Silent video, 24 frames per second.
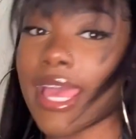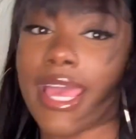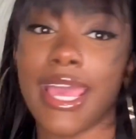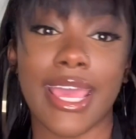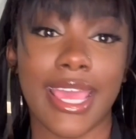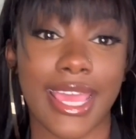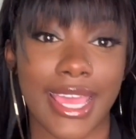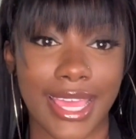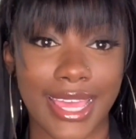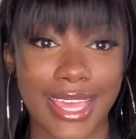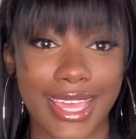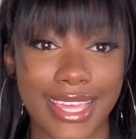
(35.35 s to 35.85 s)

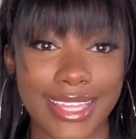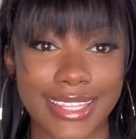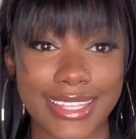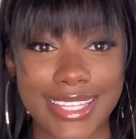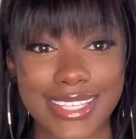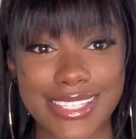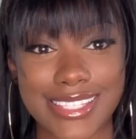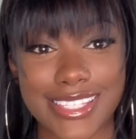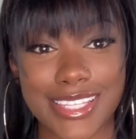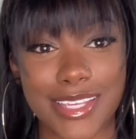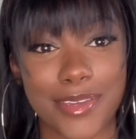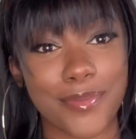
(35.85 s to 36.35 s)
and they
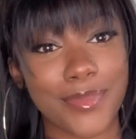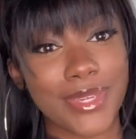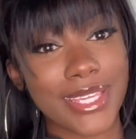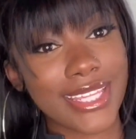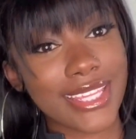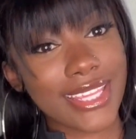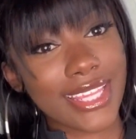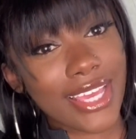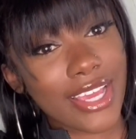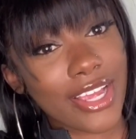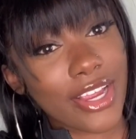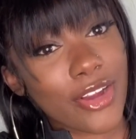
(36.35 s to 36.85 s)
sent me
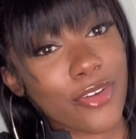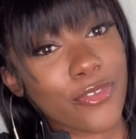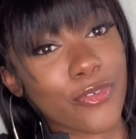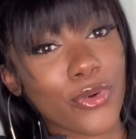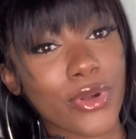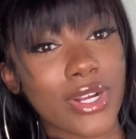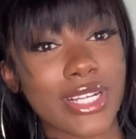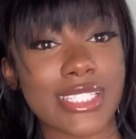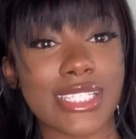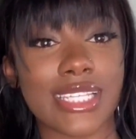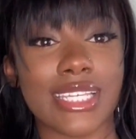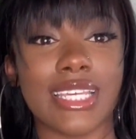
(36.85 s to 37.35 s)
their
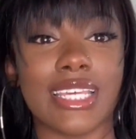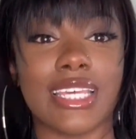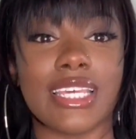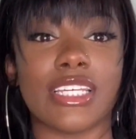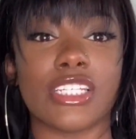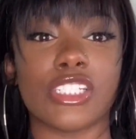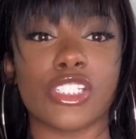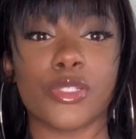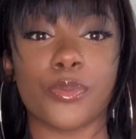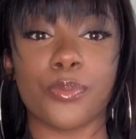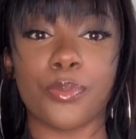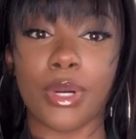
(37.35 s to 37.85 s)

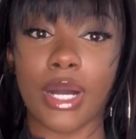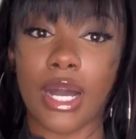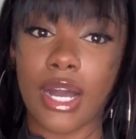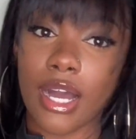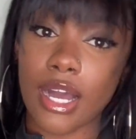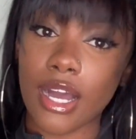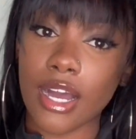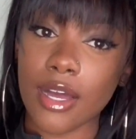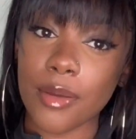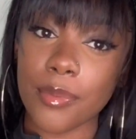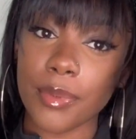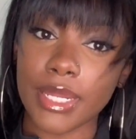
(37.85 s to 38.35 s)
14-inch
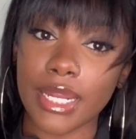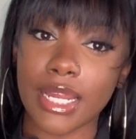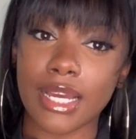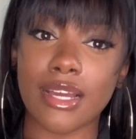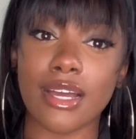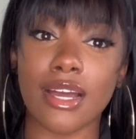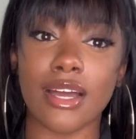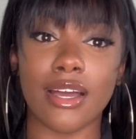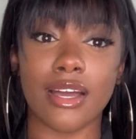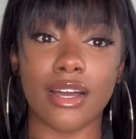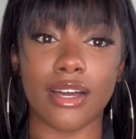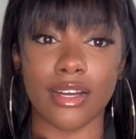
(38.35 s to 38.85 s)
bob, and I
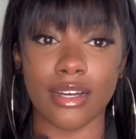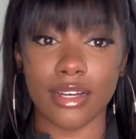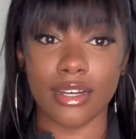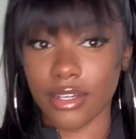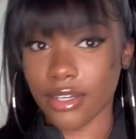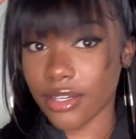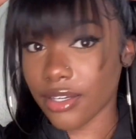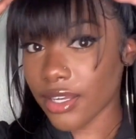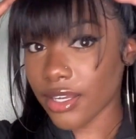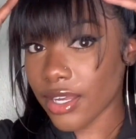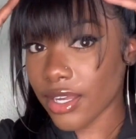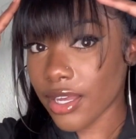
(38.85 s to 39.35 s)
cut
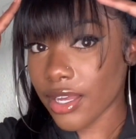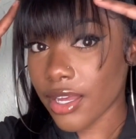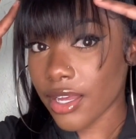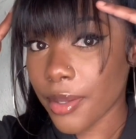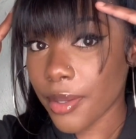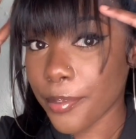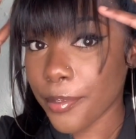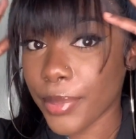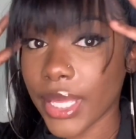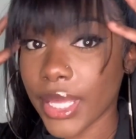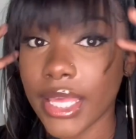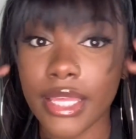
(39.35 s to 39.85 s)
a
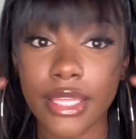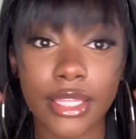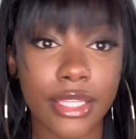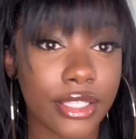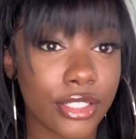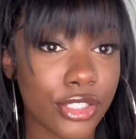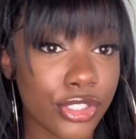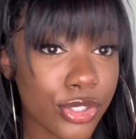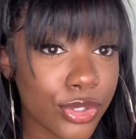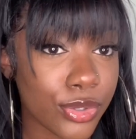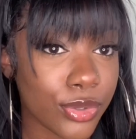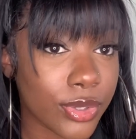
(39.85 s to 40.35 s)
bang
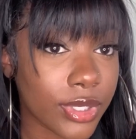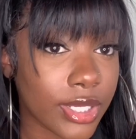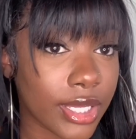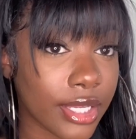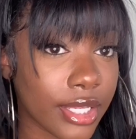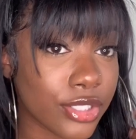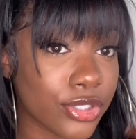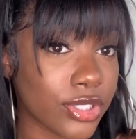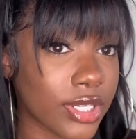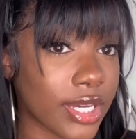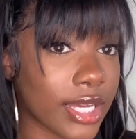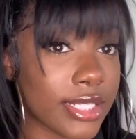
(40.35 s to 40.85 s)
into it,
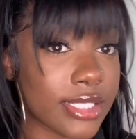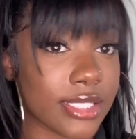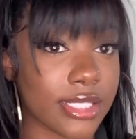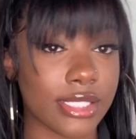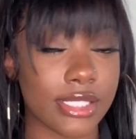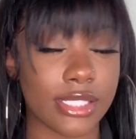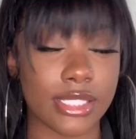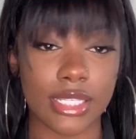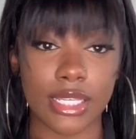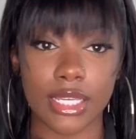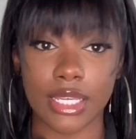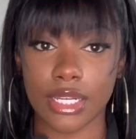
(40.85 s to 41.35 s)
as you guys can
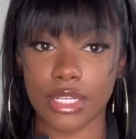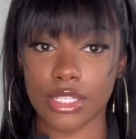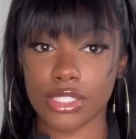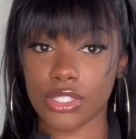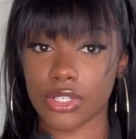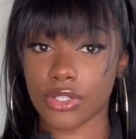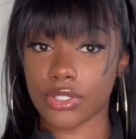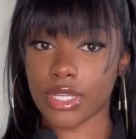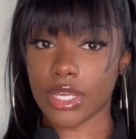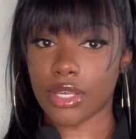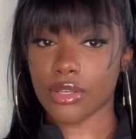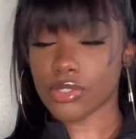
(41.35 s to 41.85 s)
see, and it
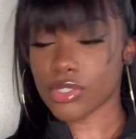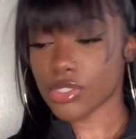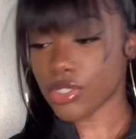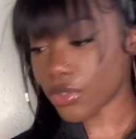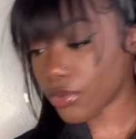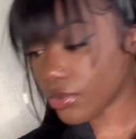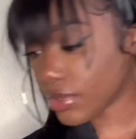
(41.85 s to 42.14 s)
turned out so